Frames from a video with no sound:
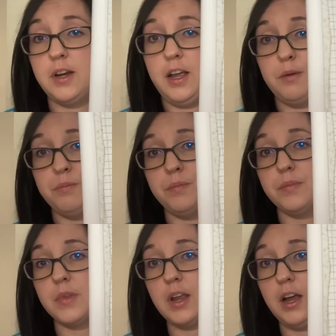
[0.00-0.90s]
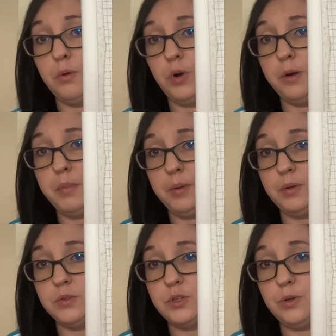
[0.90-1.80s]
Um, I want to be able
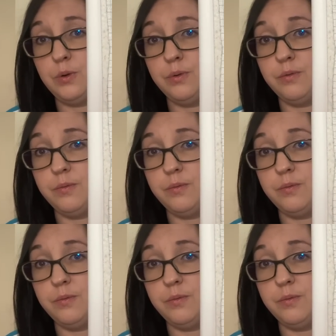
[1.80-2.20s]
to